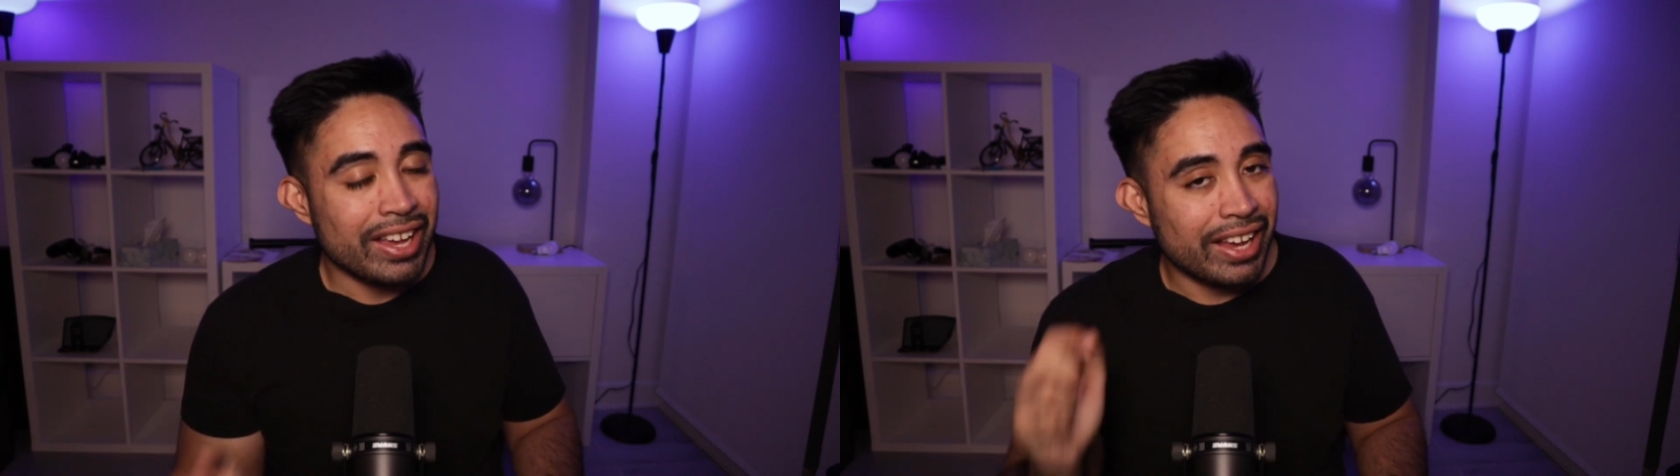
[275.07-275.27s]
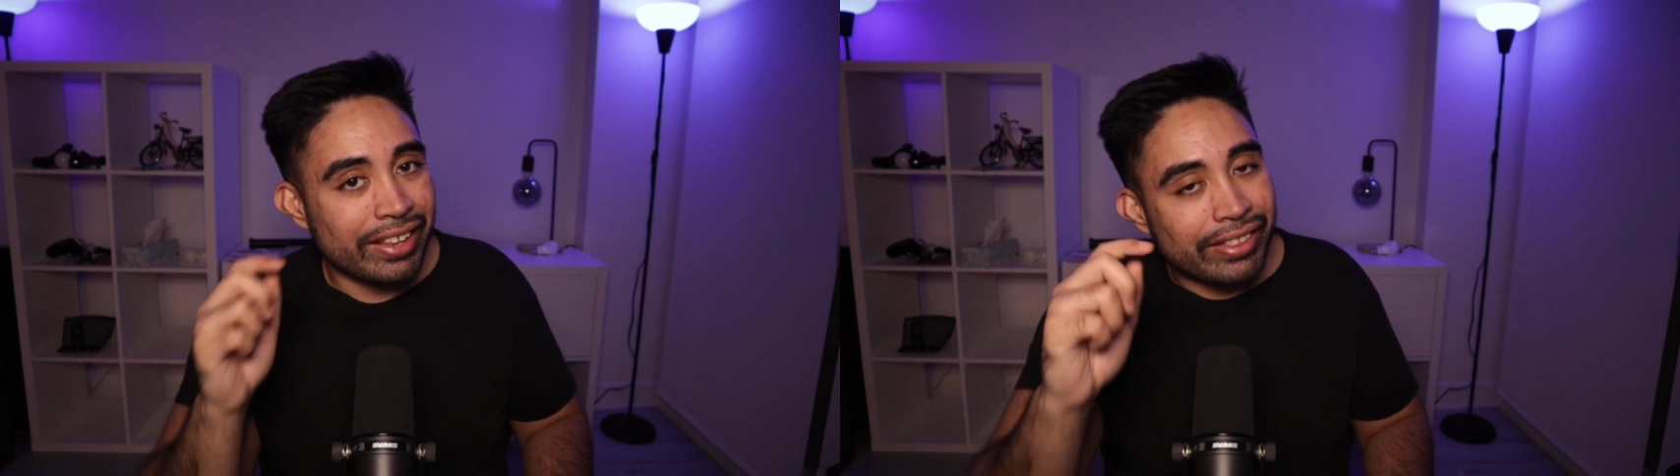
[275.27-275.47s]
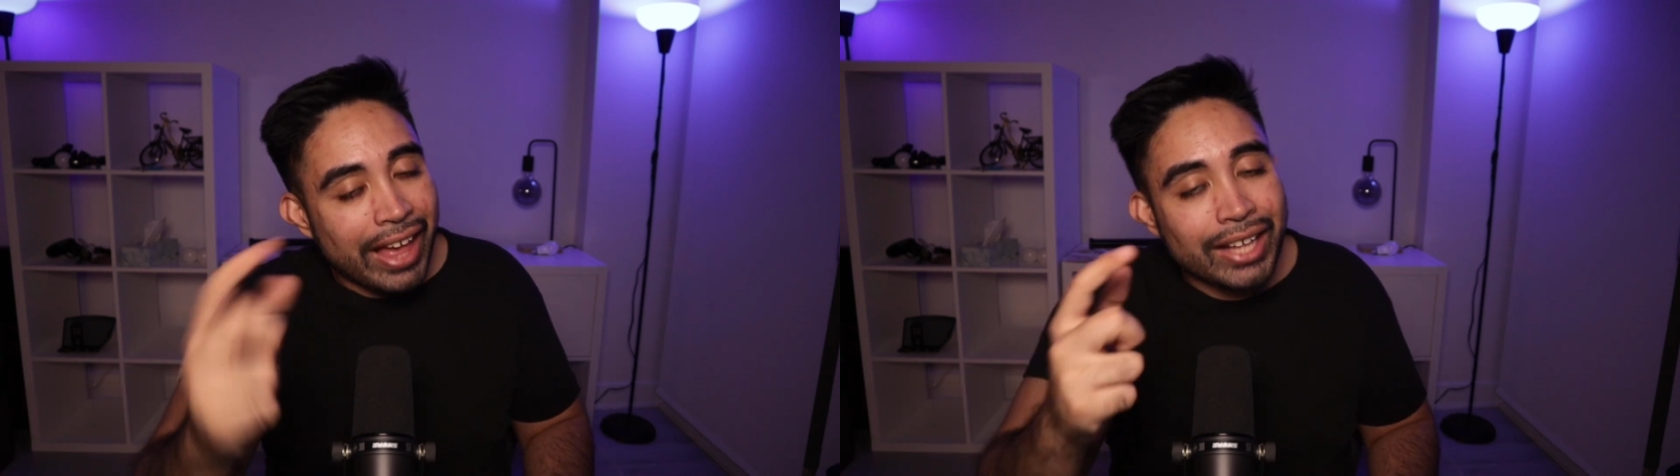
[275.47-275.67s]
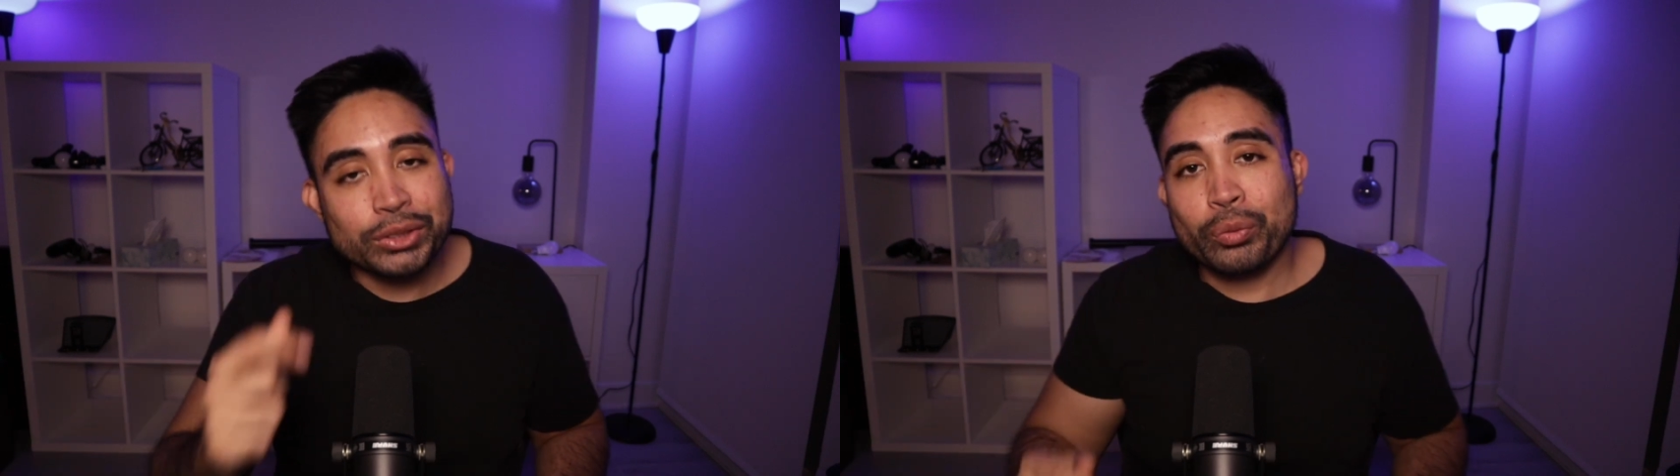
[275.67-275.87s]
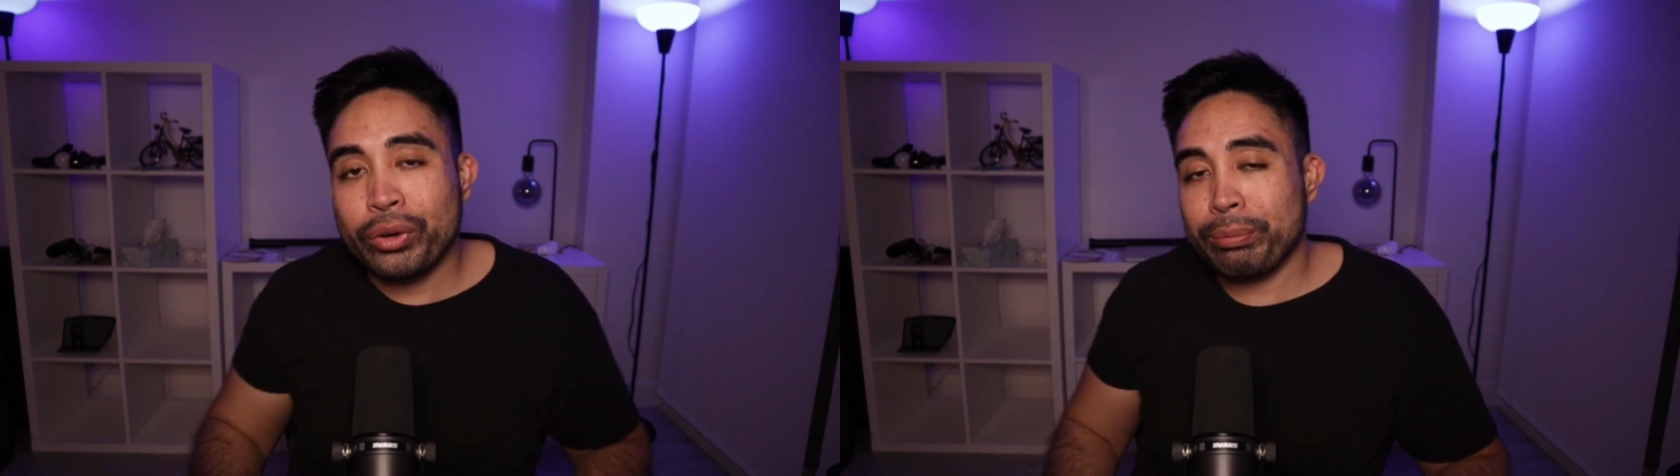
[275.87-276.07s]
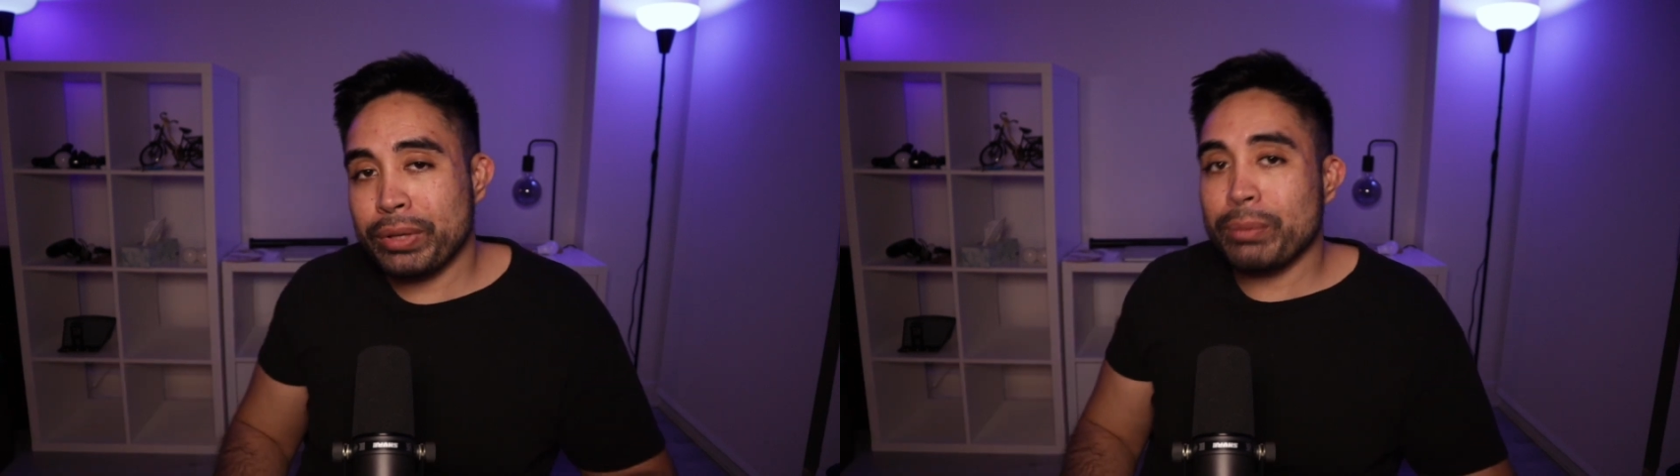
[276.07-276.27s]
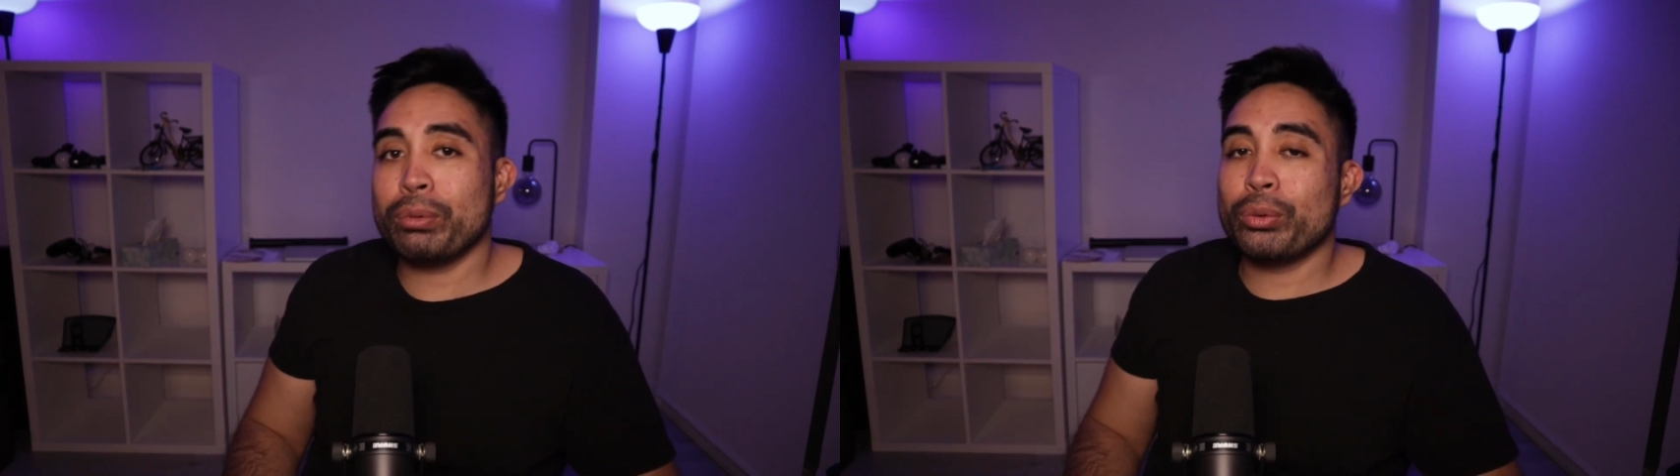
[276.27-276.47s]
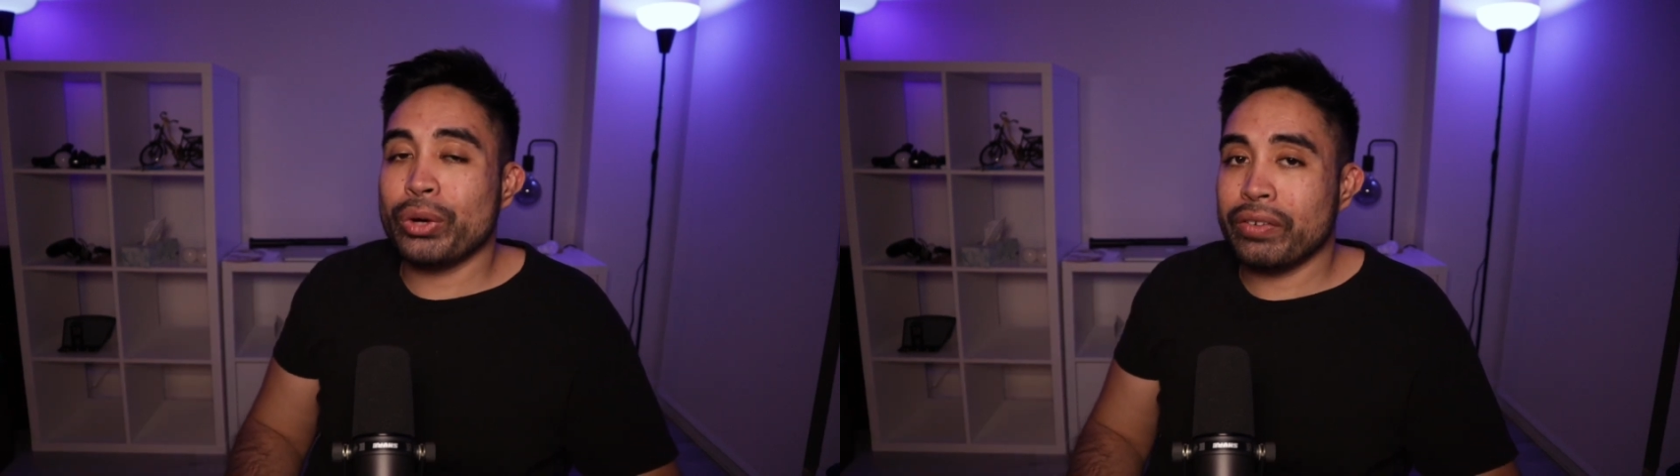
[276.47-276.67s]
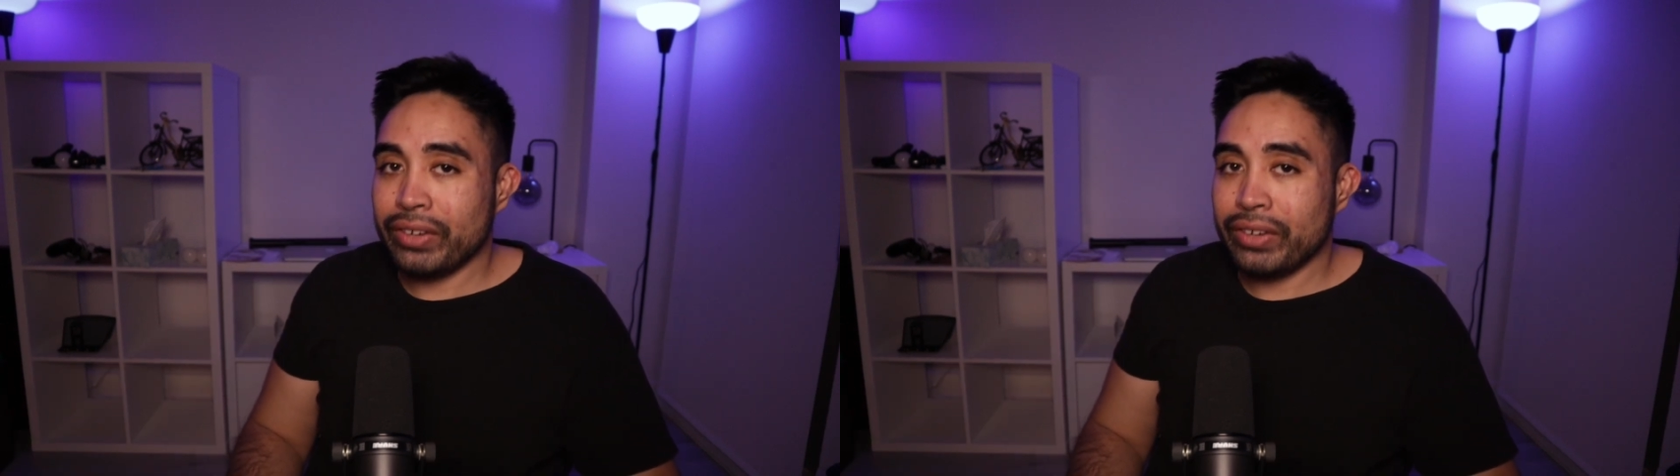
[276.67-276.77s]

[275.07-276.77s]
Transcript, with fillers: And that's where people who have